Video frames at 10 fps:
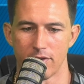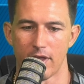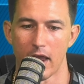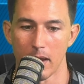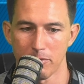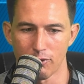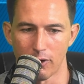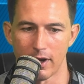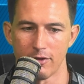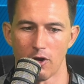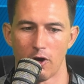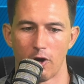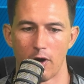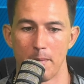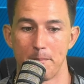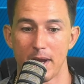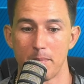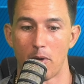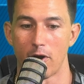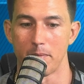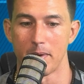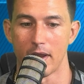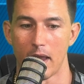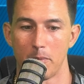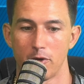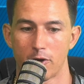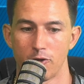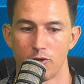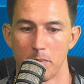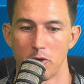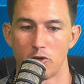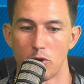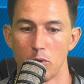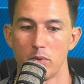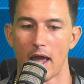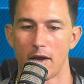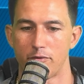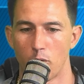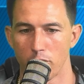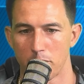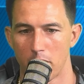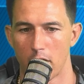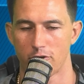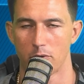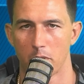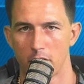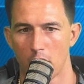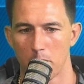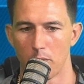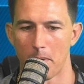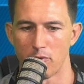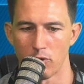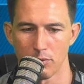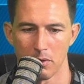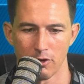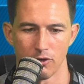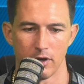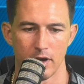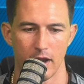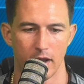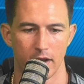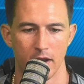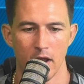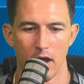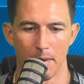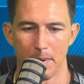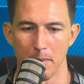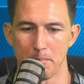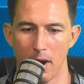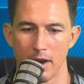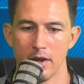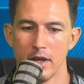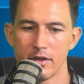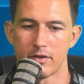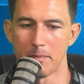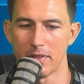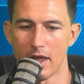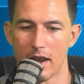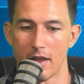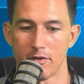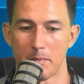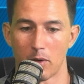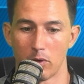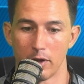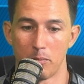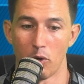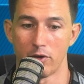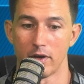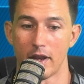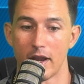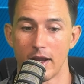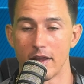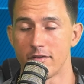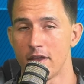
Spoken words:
and the hamstrings are a big part of being able to contribute to that force production. We're going to talk more about force production in a bit, but something that ends up being really important is